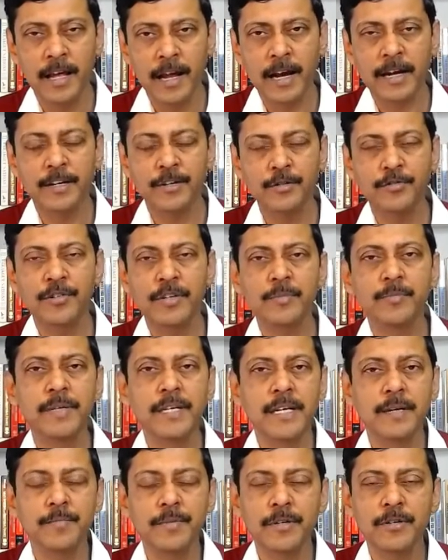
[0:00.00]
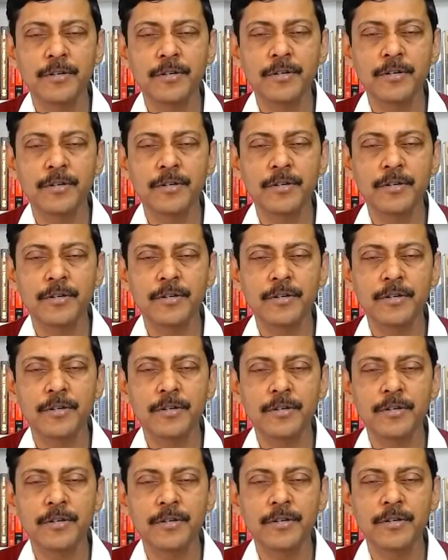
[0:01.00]
and you will be able to
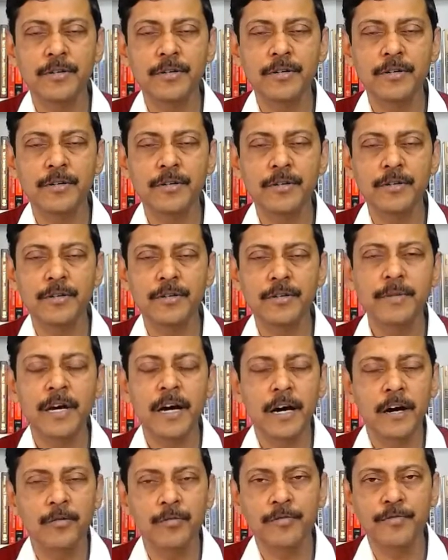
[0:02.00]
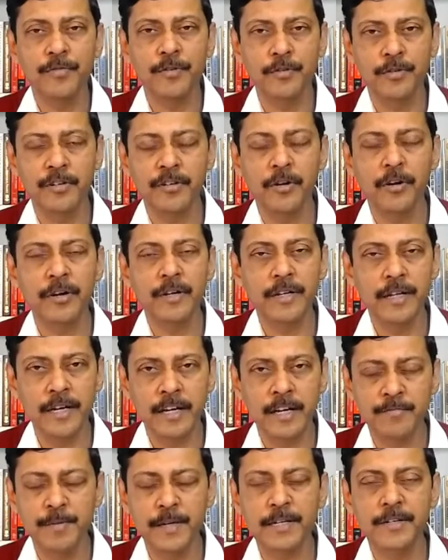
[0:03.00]
stop the outflow or
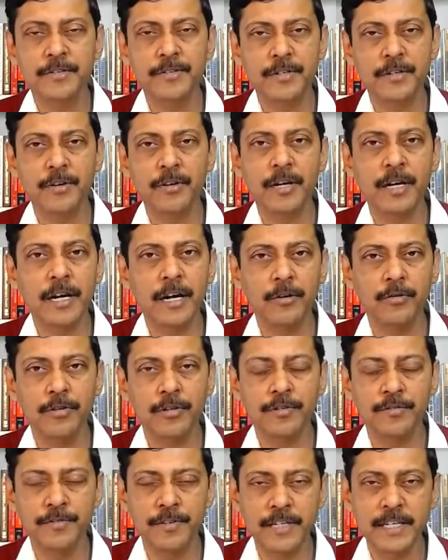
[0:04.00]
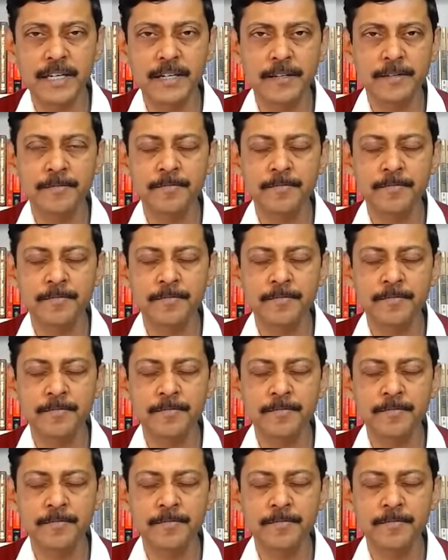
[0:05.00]
expenditure on account of rent.